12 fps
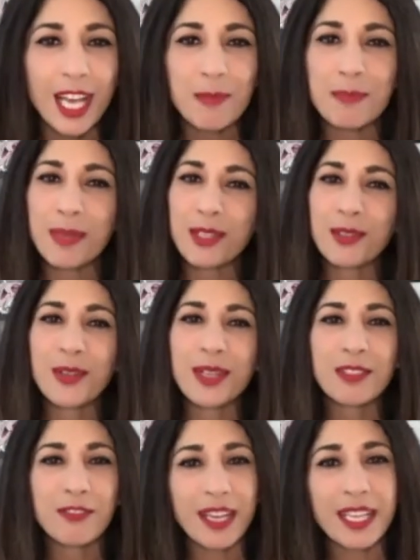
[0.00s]
I met her at
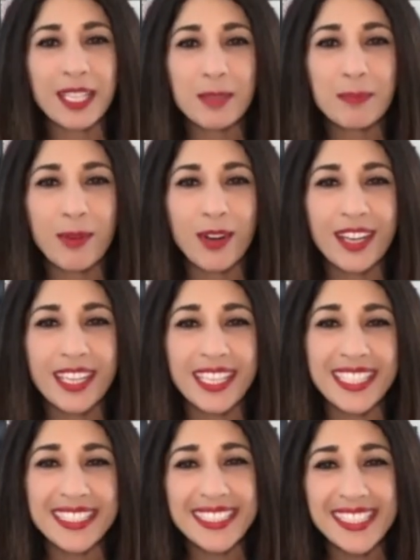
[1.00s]
the Franklin Park
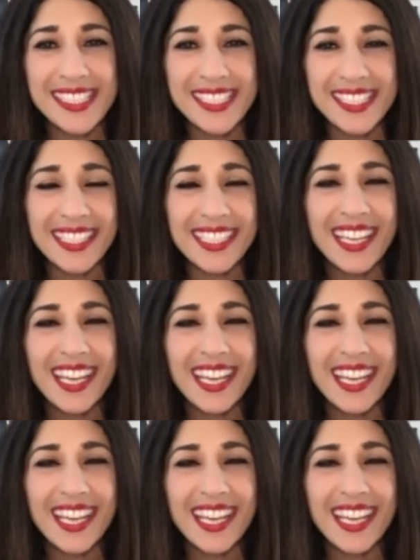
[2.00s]
in DC.